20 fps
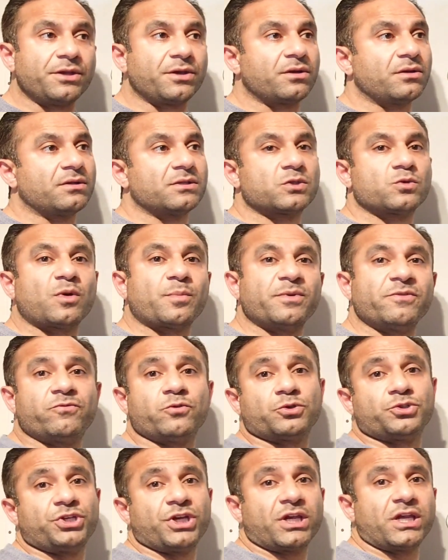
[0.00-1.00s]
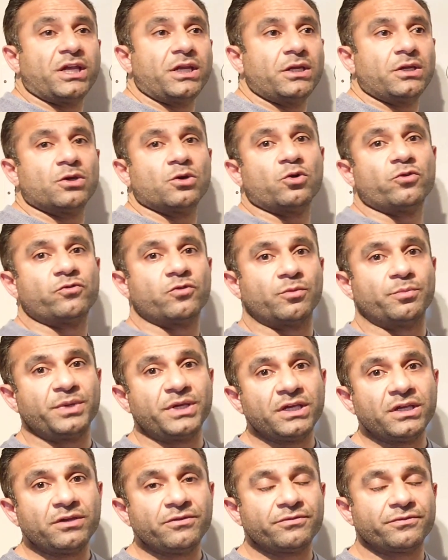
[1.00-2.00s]
then you can swap it for chicken or
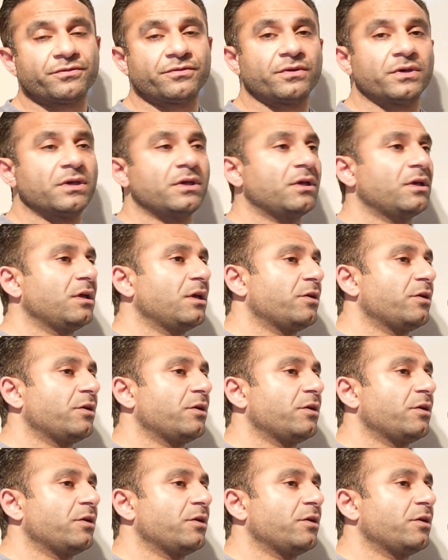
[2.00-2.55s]
for beef.